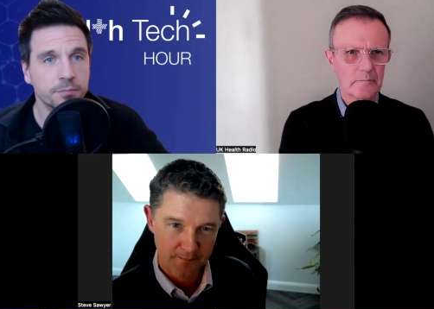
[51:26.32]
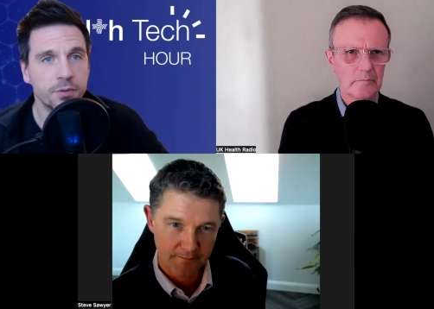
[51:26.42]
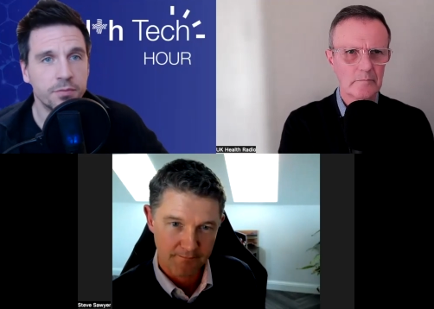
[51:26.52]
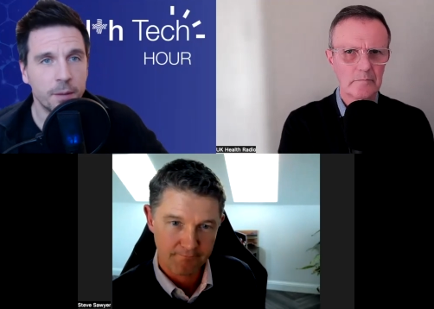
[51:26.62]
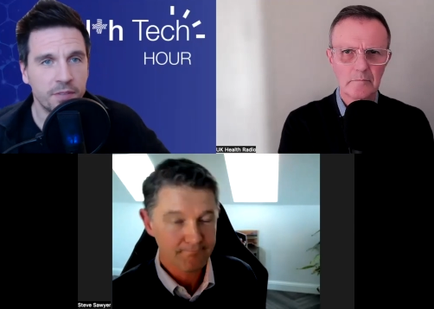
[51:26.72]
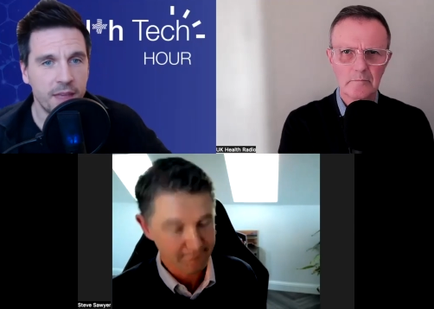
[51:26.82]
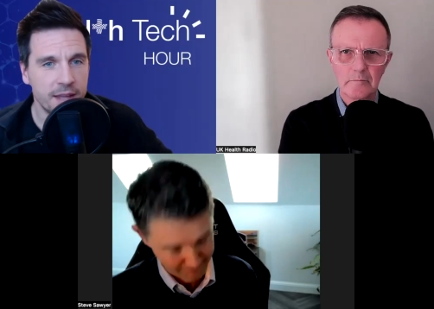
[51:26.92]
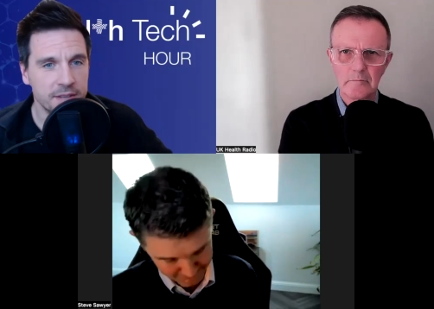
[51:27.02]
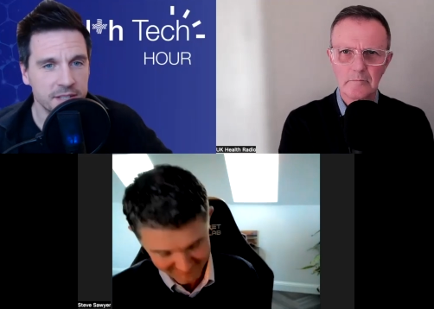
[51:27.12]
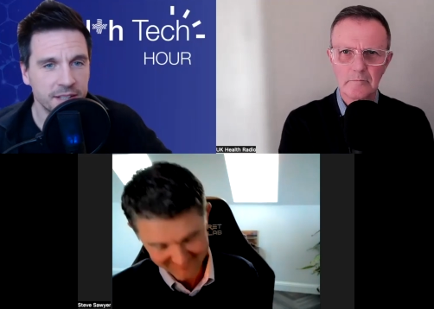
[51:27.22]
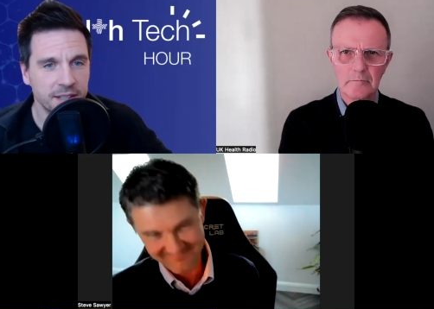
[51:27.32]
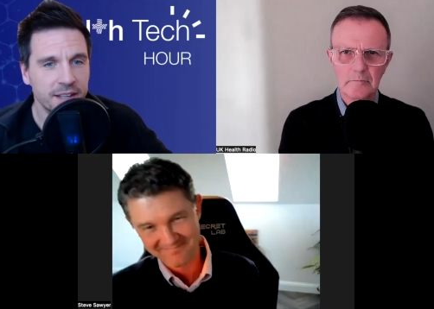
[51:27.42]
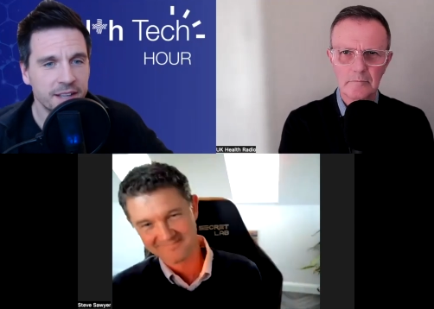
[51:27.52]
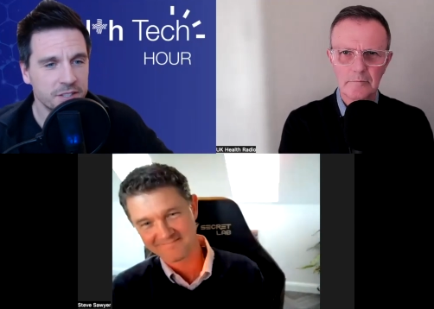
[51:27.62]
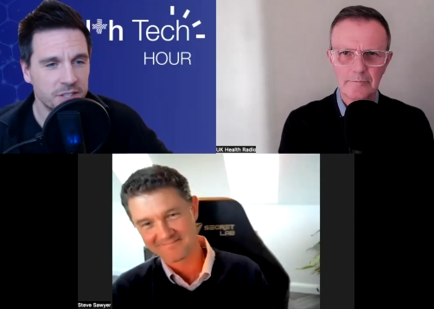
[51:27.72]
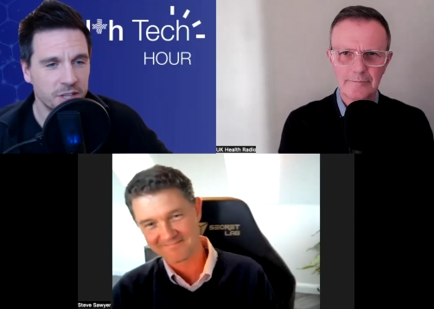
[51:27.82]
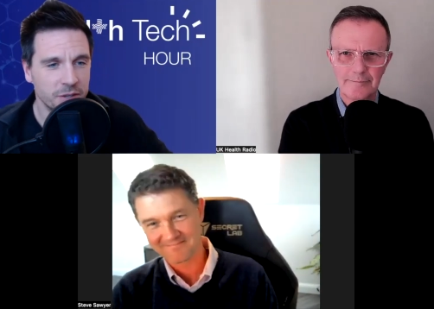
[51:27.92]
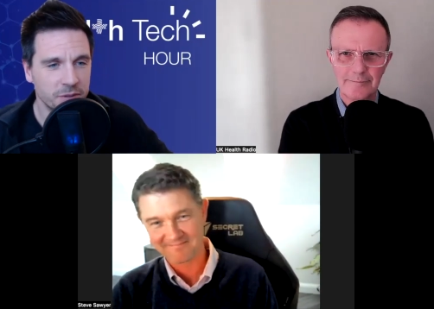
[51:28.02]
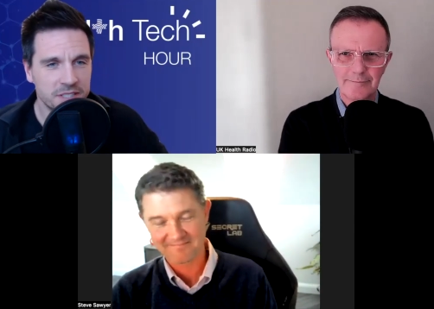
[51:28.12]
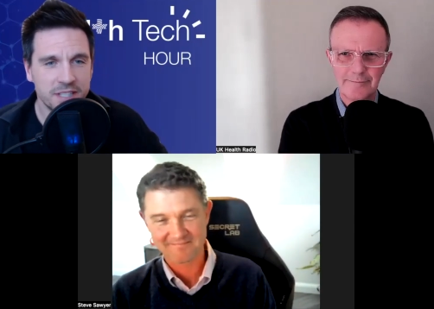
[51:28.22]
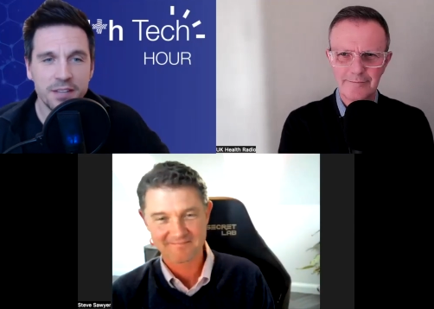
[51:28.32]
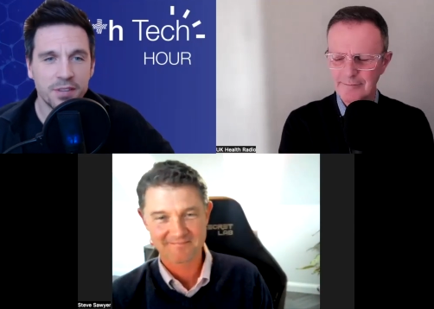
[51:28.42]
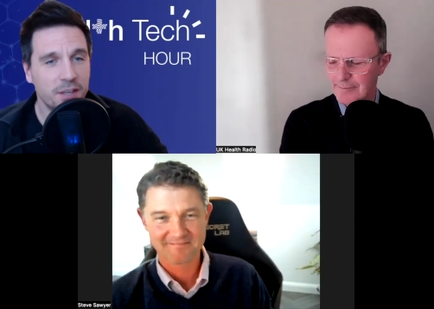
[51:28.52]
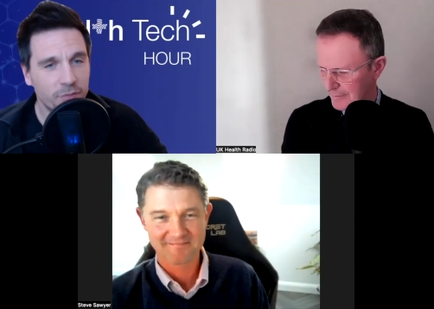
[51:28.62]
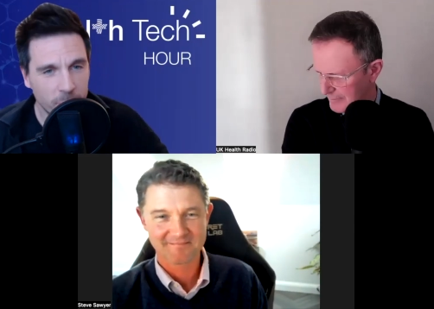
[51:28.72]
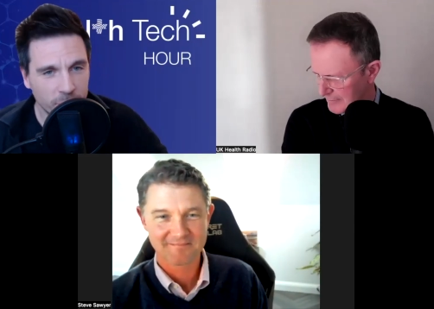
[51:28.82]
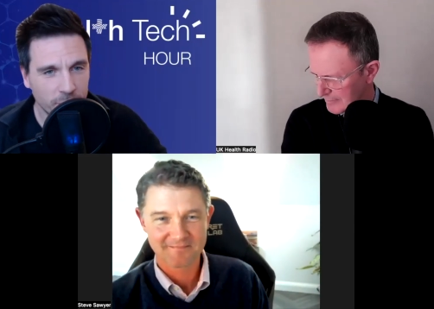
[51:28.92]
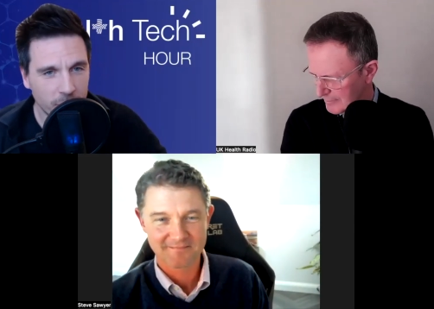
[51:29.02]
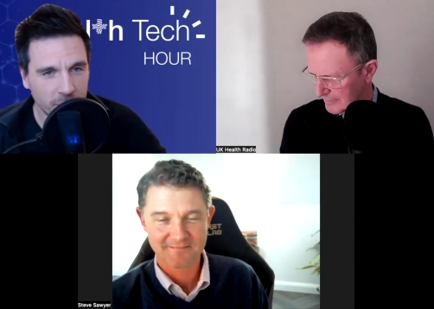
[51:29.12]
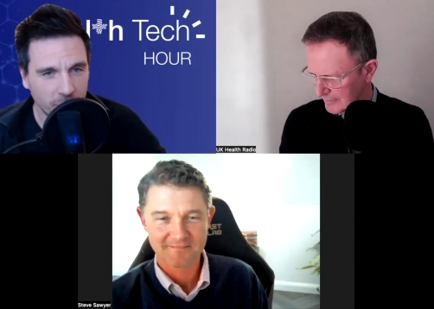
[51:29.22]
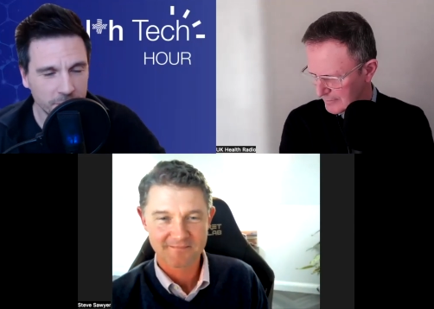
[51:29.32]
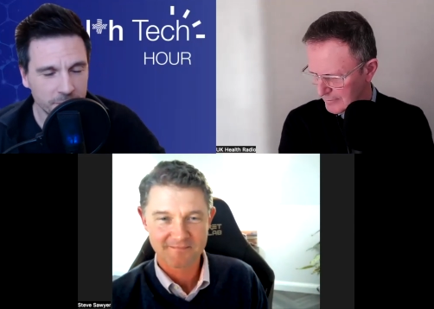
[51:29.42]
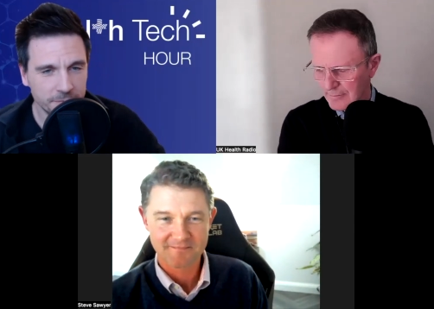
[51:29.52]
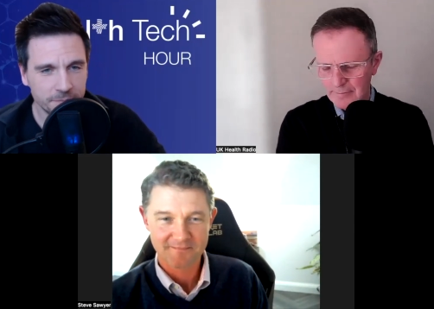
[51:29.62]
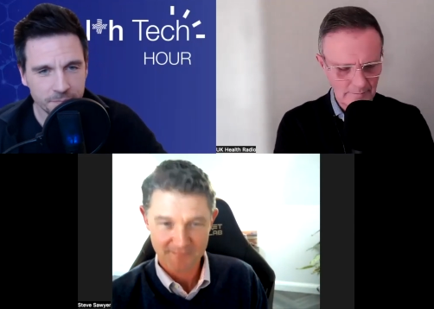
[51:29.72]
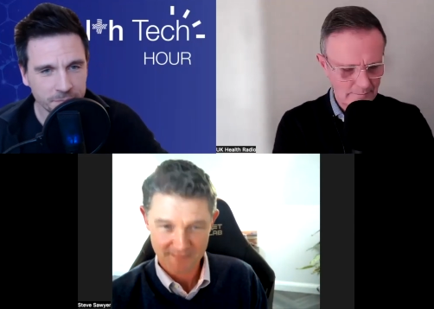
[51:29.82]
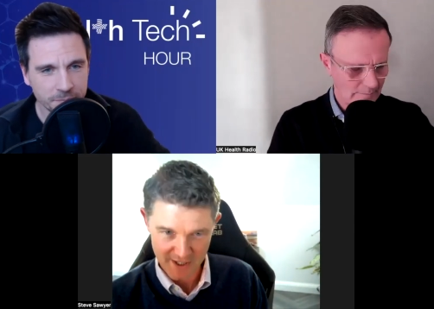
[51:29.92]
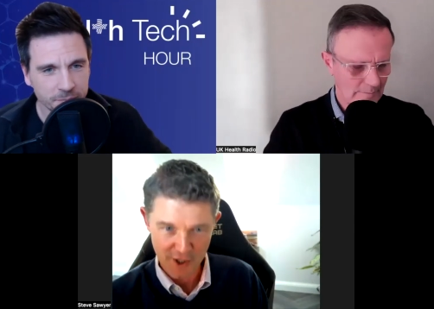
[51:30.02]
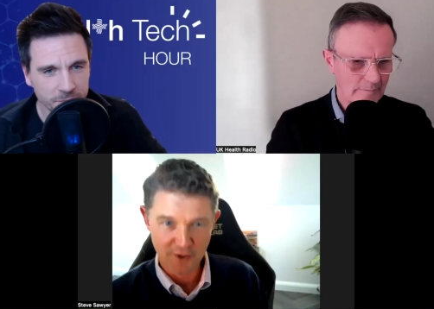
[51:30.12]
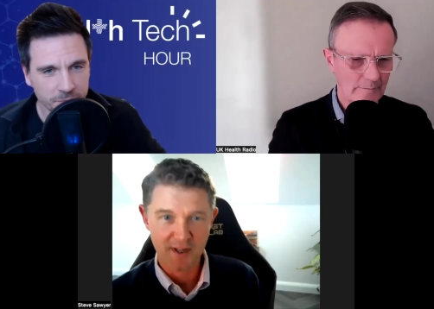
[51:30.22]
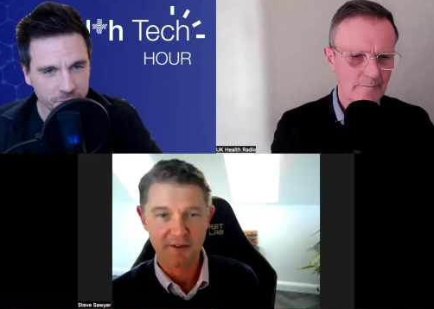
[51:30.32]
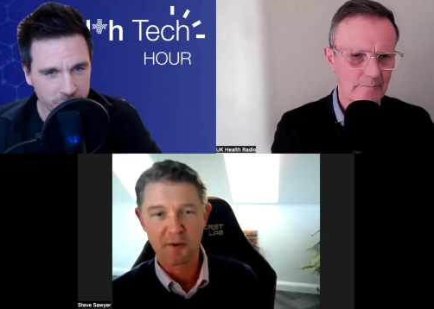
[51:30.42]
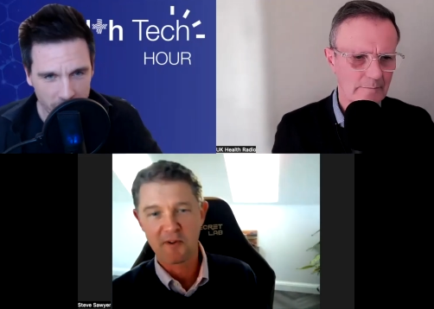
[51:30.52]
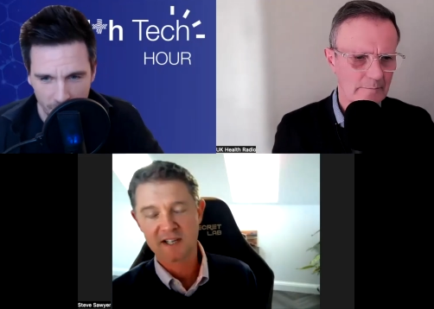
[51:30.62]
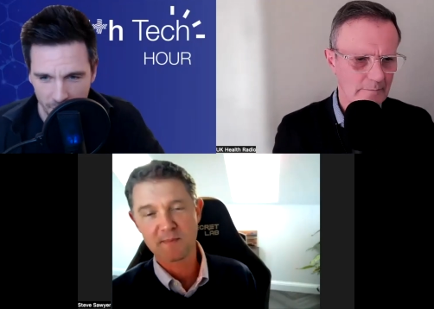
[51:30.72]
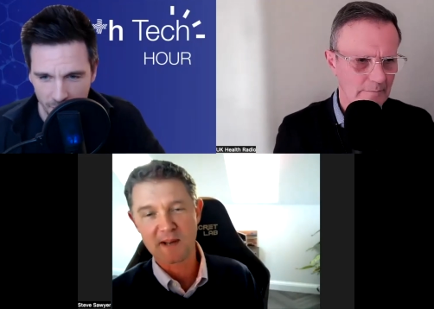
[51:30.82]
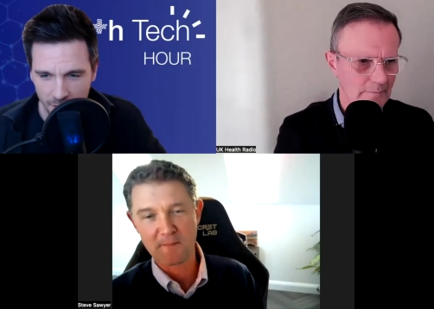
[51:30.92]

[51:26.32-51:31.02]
Speaker 1: we've come to the end so steve thank you very much for coming on thank
Speaker 2: you thank you for inviting me